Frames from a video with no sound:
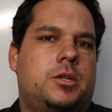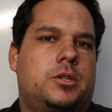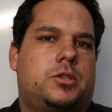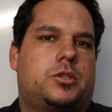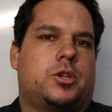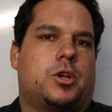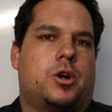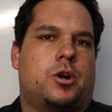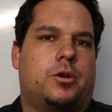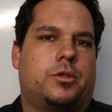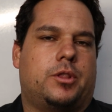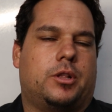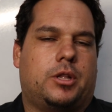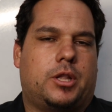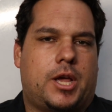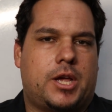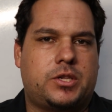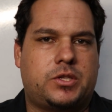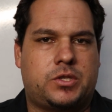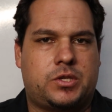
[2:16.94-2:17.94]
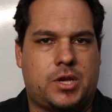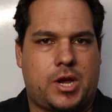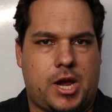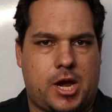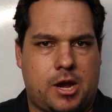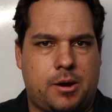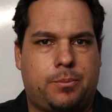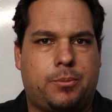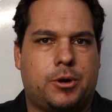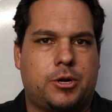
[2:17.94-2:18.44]
So the less
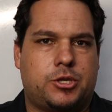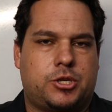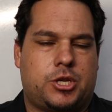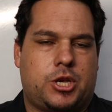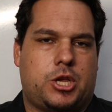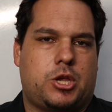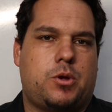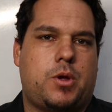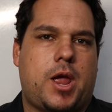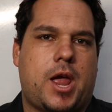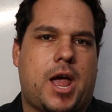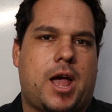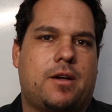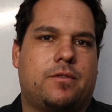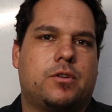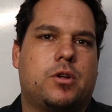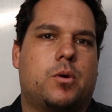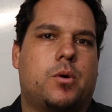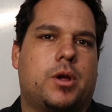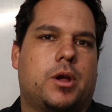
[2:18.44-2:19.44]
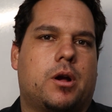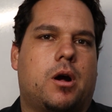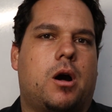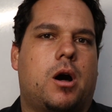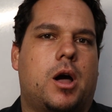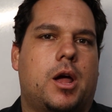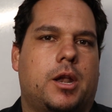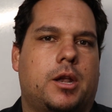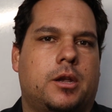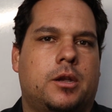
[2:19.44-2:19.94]
amperage that you have going
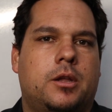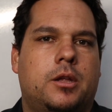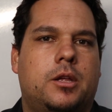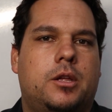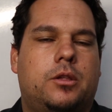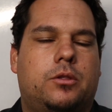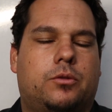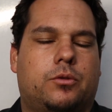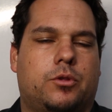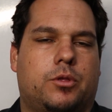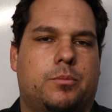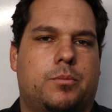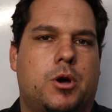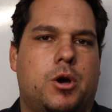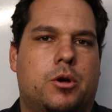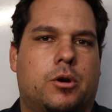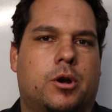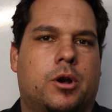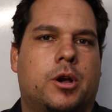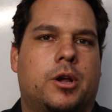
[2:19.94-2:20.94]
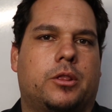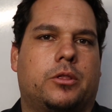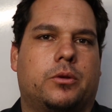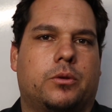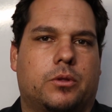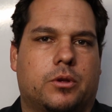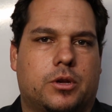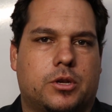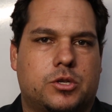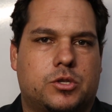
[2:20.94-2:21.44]
on through the motor and
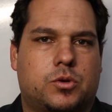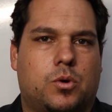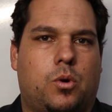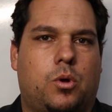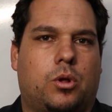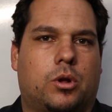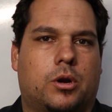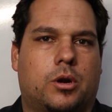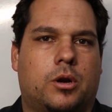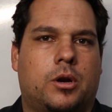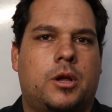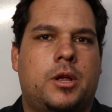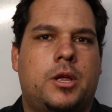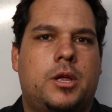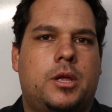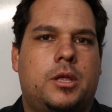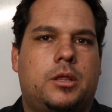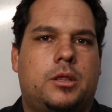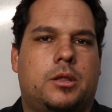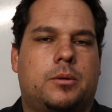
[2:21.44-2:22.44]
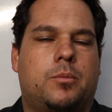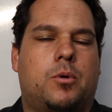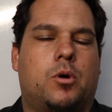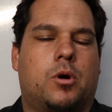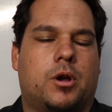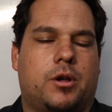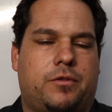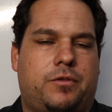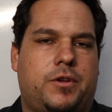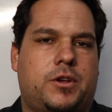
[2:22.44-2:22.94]
through the controller, the
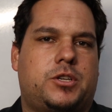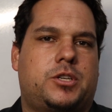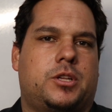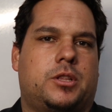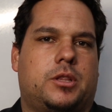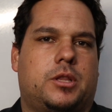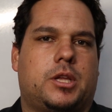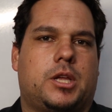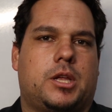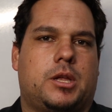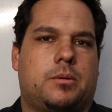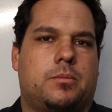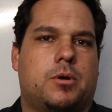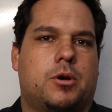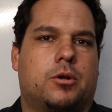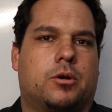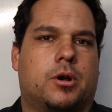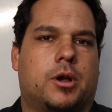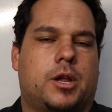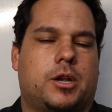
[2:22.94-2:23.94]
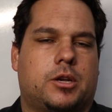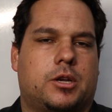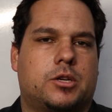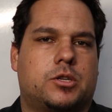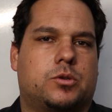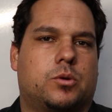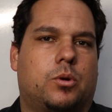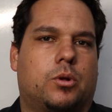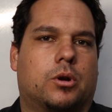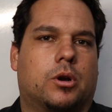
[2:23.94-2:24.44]
more efficient the motor and
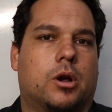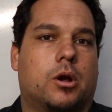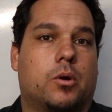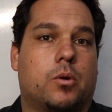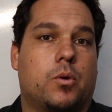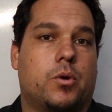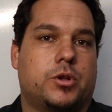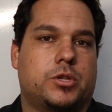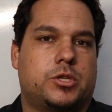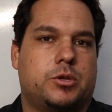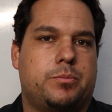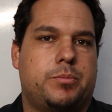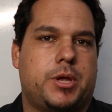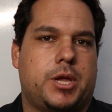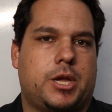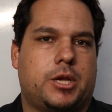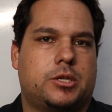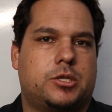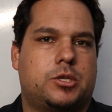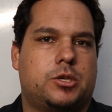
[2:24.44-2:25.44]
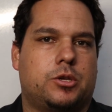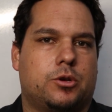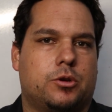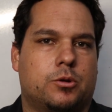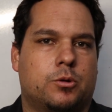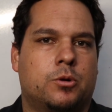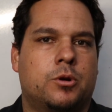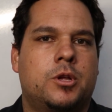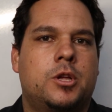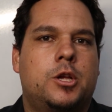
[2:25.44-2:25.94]
controller are going to be
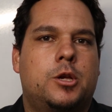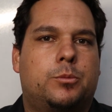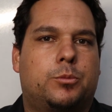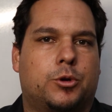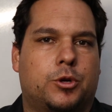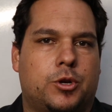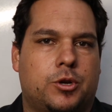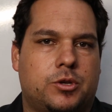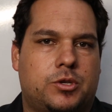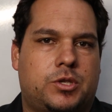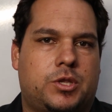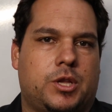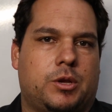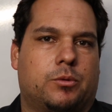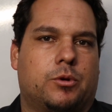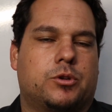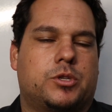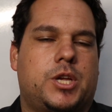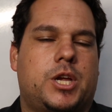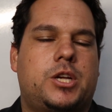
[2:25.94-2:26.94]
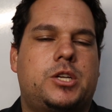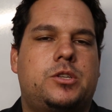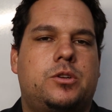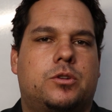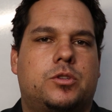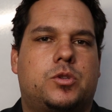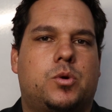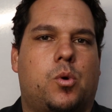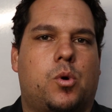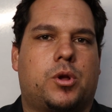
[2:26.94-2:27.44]
to produce the
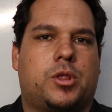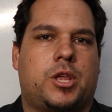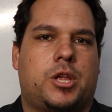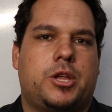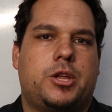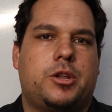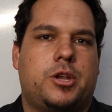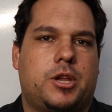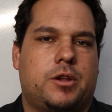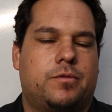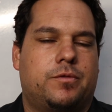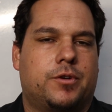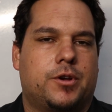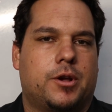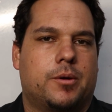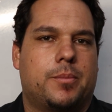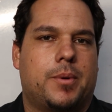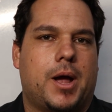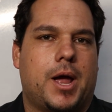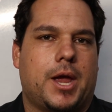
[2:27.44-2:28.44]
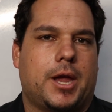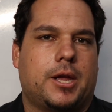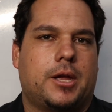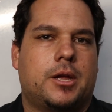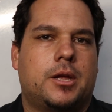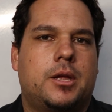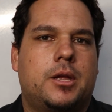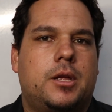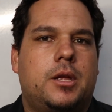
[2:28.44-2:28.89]
rotational torque that you need for your bike.